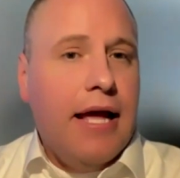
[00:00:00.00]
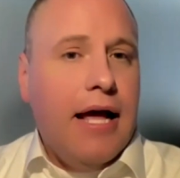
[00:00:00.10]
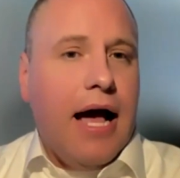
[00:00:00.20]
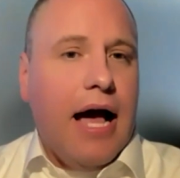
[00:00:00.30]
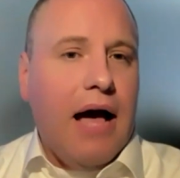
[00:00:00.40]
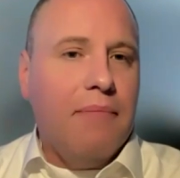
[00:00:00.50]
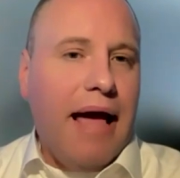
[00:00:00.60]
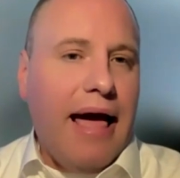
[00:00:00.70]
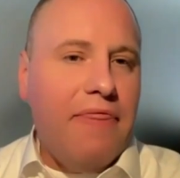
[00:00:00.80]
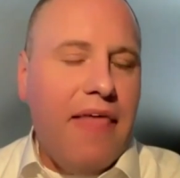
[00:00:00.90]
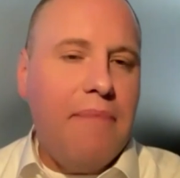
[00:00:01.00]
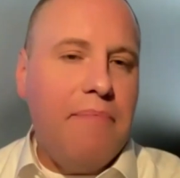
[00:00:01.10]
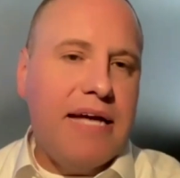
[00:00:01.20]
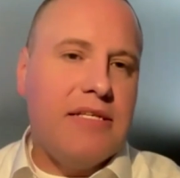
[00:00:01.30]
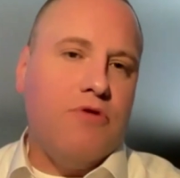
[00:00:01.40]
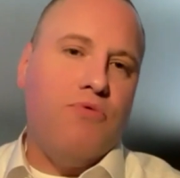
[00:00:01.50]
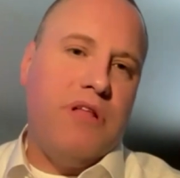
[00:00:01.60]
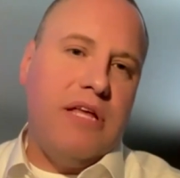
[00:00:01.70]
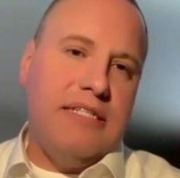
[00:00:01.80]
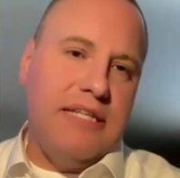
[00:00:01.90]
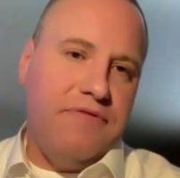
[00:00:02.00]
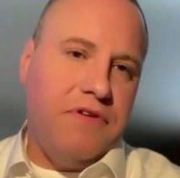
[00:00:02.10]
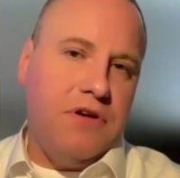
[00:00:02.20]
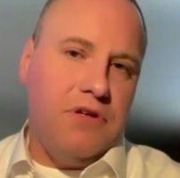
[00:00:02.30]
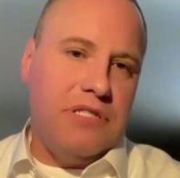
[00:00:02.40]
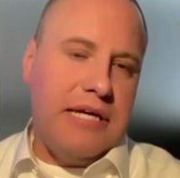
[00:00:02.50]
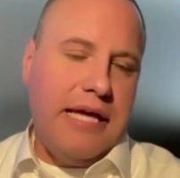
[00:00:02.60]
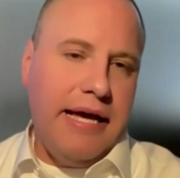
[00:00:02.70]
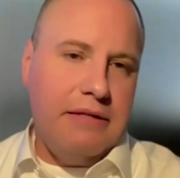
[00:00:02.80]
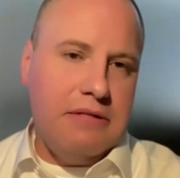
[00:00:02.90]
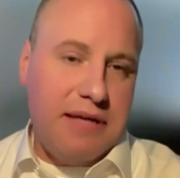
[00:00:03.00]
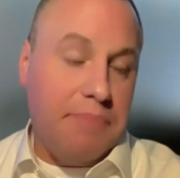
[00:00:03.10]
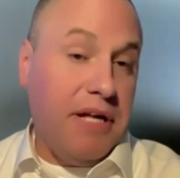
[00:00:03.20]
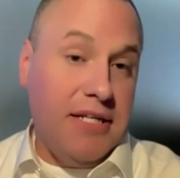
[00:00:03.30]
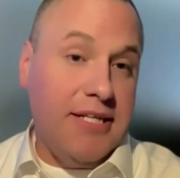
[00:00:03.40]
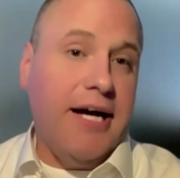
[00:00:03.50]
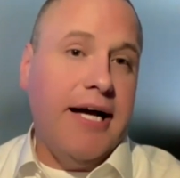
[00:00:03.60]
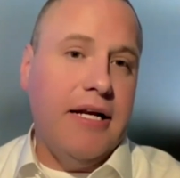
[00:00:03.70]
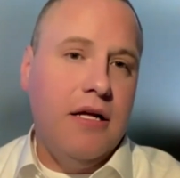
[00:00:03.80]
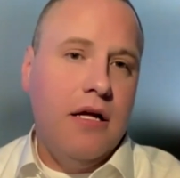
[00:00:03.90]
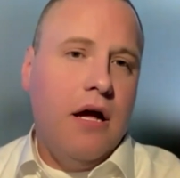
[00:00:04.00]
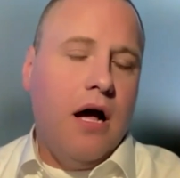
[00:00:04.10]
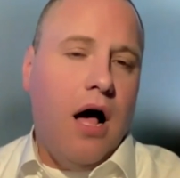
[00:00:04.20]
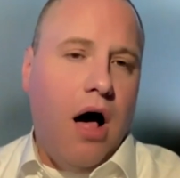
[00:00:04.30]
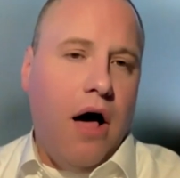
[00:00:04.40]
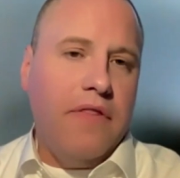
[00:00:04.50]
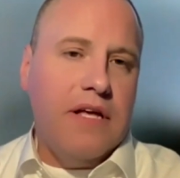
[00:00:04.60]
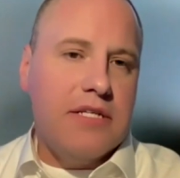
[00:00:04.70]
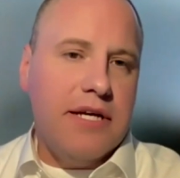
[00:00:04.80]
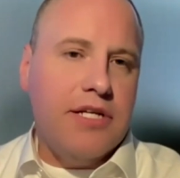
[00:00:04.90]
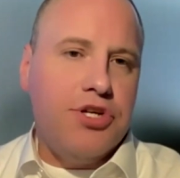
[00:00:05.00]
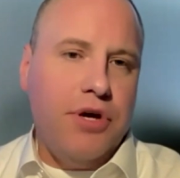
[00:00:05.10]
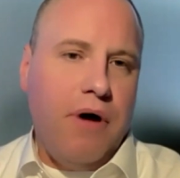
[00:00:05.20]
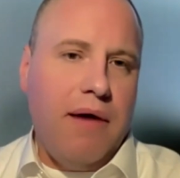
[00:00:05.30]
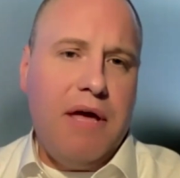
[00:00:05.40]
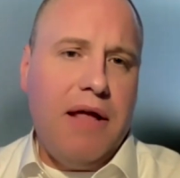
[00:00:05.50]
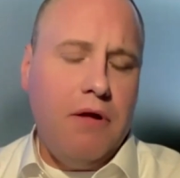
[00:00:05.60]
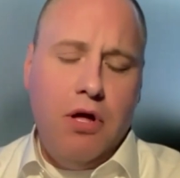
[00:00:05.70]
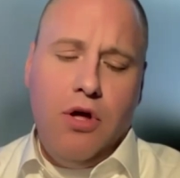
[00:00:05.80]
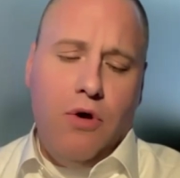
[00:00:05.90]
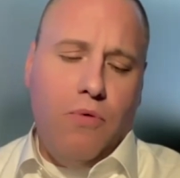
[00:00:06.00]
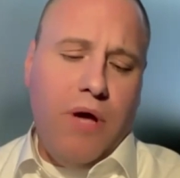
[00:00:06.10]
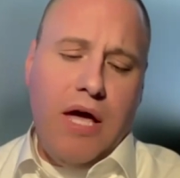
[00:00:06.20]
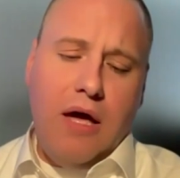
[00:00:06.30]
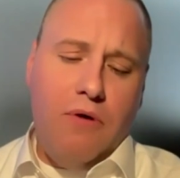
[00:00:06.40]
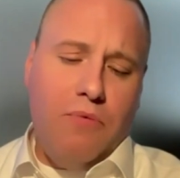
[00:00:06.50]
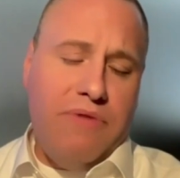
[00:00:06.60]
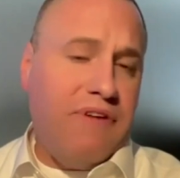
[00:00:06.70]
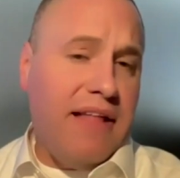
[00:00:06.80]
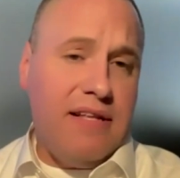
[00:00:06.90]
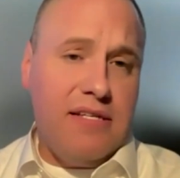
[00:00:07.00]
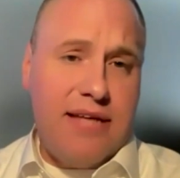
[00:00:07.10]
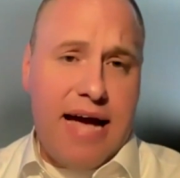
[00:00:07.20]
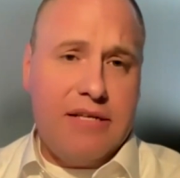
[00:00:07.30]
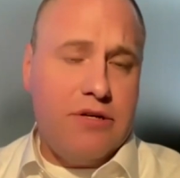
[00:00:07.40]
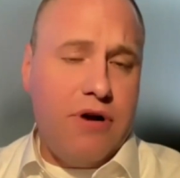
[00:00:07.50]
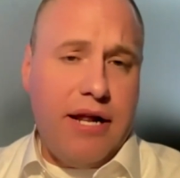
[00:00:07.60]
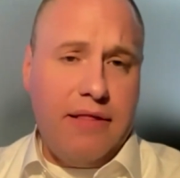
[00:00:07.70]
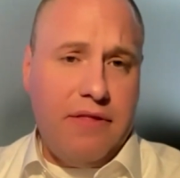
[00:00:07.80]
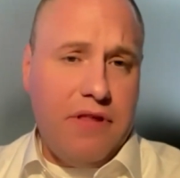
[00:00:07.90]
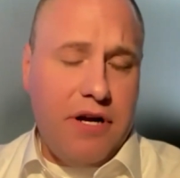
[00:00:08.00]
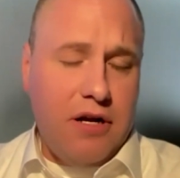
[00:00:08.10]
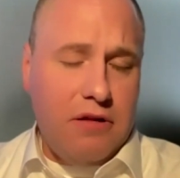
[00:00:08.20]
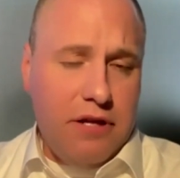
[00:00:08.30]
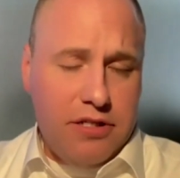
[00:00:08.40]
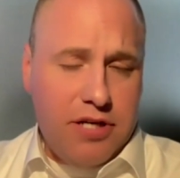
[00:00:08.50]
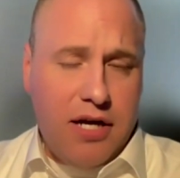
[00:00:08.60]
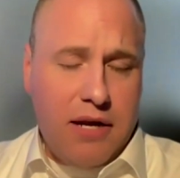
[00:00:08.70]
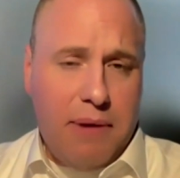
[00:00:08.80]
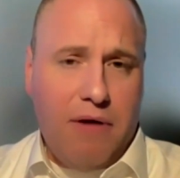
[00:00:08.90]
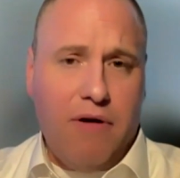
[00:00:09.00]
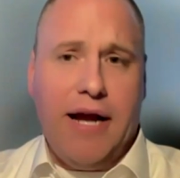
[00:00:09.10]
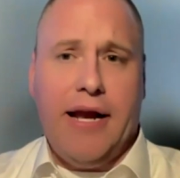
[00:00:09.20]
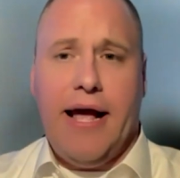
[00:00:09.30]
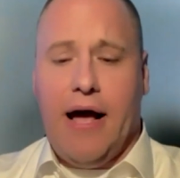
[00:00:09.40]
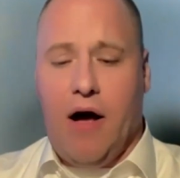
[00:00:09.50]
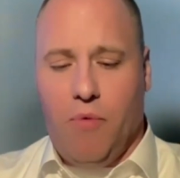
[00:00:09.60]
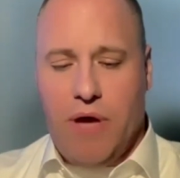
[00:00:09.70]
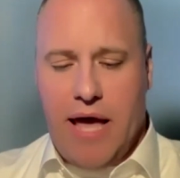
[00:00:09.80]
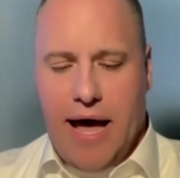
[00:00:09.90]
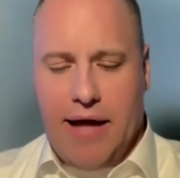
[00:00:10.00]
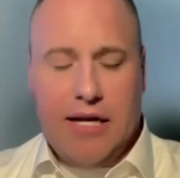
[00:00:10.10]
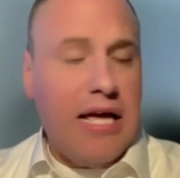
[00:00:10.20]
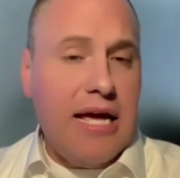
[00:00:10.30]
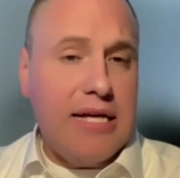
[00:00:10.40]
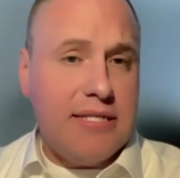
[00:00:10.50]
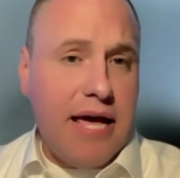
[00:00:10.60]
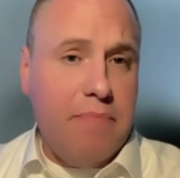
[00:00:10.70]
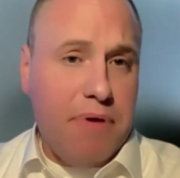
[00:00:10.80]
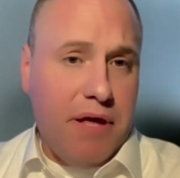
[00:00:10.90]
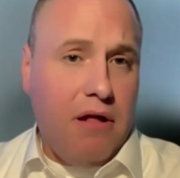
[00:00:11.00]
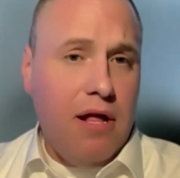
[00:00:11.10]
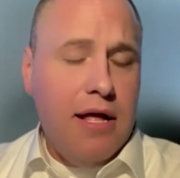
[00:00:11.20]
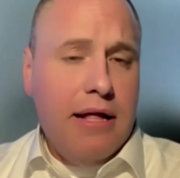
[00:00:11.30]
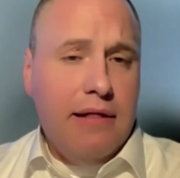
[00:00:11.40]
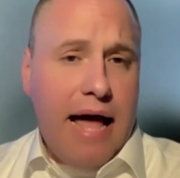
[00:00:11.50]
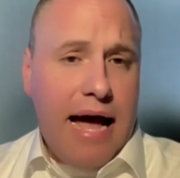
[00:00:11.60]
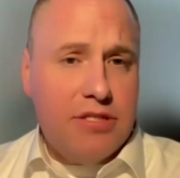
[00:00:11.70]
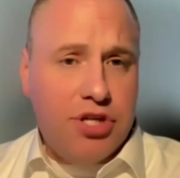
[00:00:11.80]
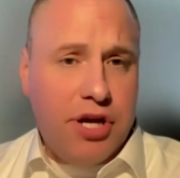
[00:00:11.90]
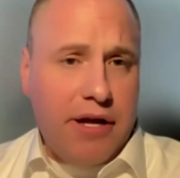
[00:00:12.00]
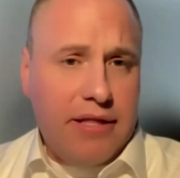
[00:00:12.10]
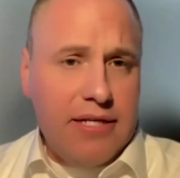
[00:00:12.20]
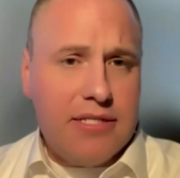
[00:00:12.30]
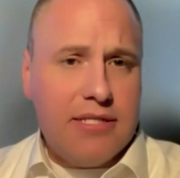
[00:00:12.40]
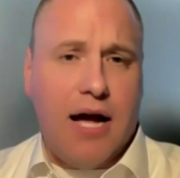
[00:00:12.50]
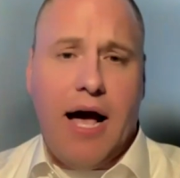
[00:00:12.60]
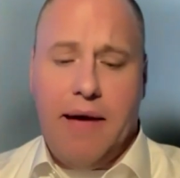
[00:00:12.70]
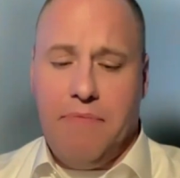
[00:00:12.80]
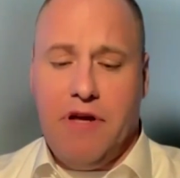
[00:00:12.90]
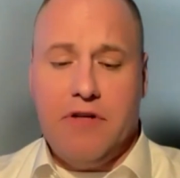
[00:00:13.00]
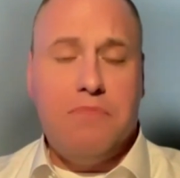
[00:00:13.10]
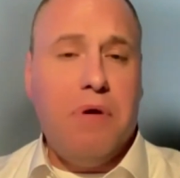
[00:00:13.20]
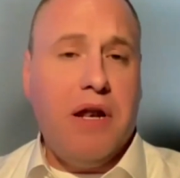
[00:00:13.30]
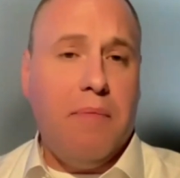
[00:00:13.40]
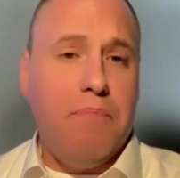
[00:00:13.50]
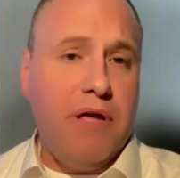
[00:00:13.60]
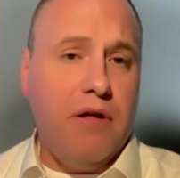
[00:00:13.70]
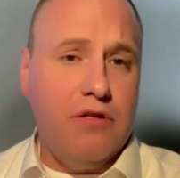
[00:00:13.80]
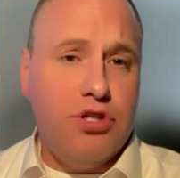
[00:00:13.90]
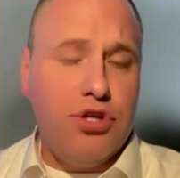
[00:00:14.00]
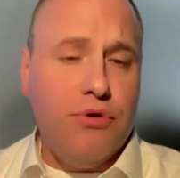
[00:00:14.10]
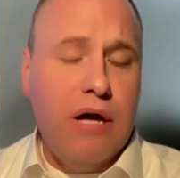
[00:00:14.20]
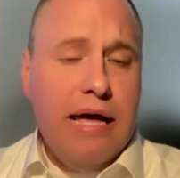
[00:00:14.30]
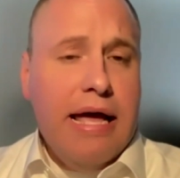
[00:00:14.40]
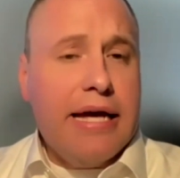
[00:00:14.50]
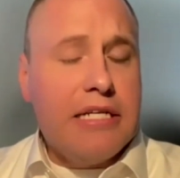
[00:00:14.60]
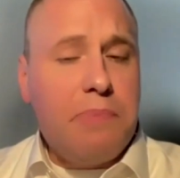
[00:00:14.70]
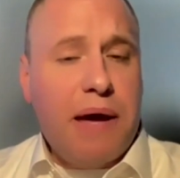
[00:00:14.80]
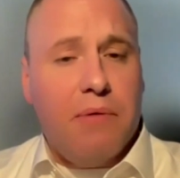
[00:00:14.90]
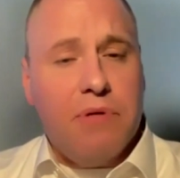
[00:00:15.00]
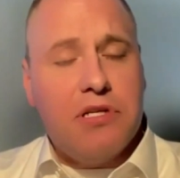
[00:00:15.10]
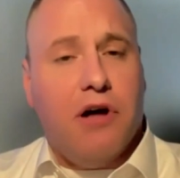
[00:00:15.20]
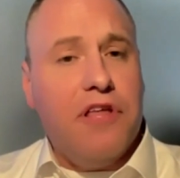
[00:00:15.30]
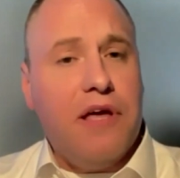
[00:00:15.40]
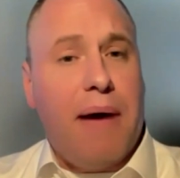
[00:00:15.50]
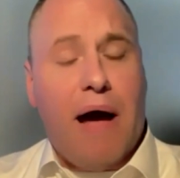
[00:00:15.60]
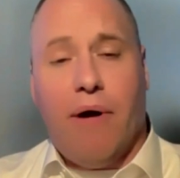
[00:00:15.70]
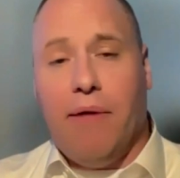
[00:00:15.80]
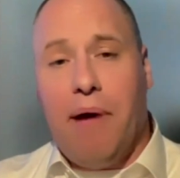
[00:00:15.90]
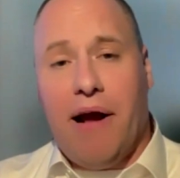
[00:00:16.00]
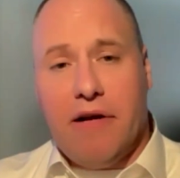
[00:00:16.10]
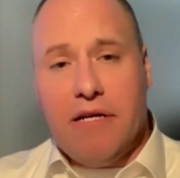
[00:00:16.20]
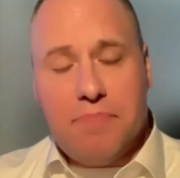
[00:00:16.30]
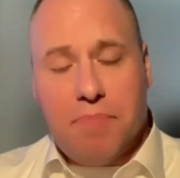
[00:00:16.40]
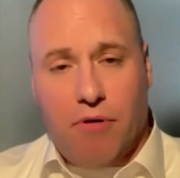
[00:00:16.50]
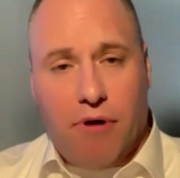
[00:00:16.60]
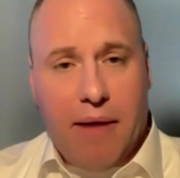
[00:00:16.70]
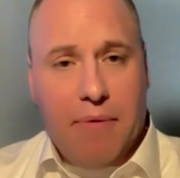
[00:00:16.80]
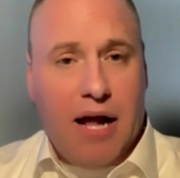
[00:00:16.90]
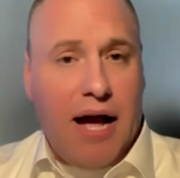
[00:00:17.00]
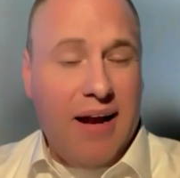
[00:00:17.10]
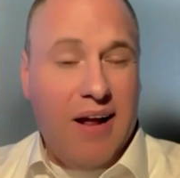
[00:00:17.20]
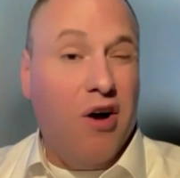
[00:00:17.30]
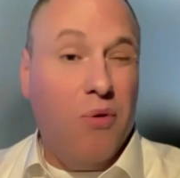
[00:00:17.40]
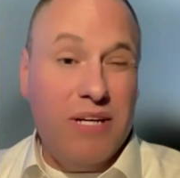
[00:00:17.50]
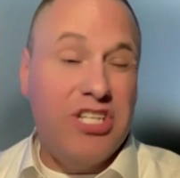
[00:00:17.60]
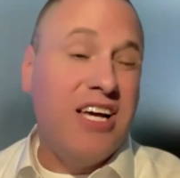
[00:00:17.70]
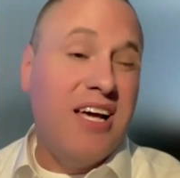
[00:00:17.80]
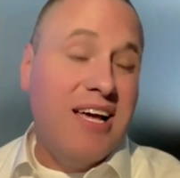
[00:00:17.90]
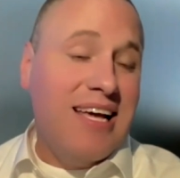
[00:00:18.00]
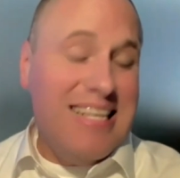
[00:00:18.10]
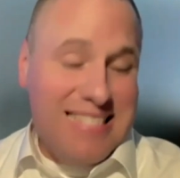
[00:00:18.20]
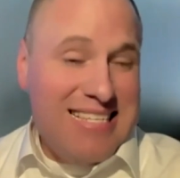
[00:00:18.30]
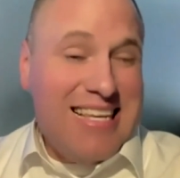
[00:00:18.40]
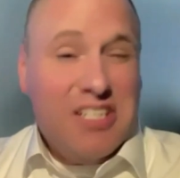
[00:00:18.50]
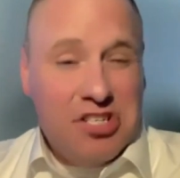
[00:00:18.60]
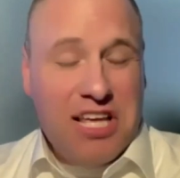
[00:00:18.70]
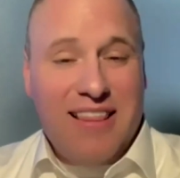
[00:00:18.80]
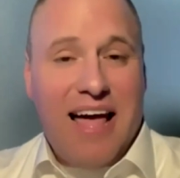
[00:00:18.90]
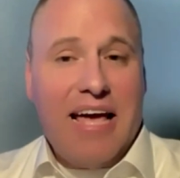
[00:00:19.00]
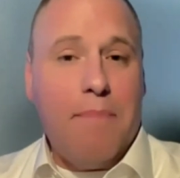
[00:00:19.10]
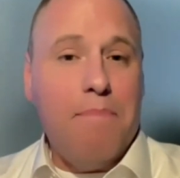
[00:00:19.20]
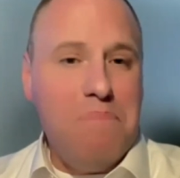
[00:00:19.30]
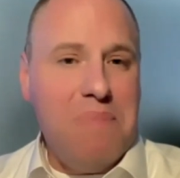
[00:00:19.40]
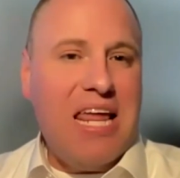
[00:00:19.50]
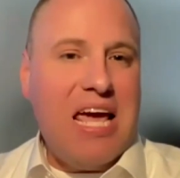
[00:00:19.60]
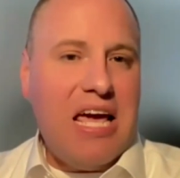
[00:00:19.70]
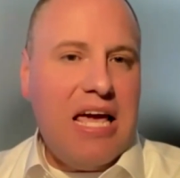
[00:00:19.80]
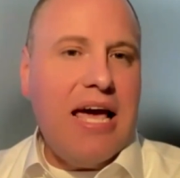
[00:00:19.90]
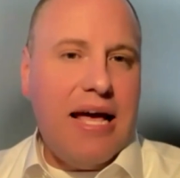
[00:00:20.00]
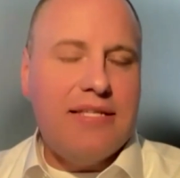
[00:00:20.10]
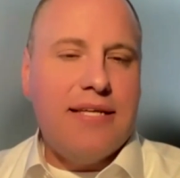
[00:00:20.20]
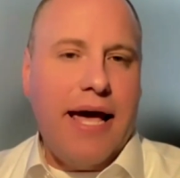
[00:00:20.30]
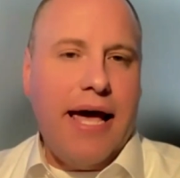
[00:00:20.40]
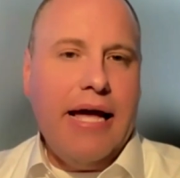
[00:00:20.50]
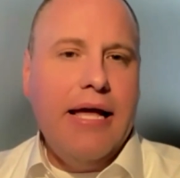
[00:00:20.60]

And that makes it really difficult to get something done on this issue. I mean, we've got this tax credit that they're talking about right now. We had an ESA bill last year at this time. There's been a bill to expand what's called the Empowering Parents Program in Idaho, which is essentially like a mini ESA.